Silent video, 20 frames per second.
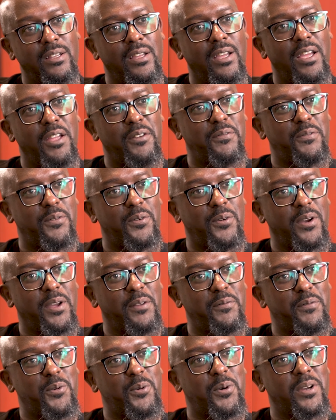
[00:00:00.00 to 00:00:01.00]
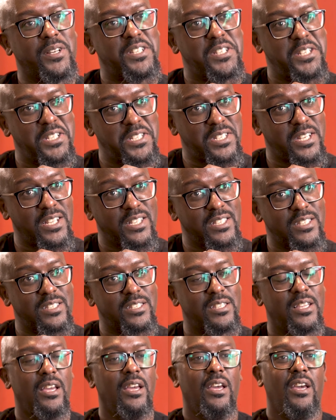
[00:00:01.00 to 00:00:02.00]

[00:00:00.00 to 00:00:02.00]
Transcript: And for what distance?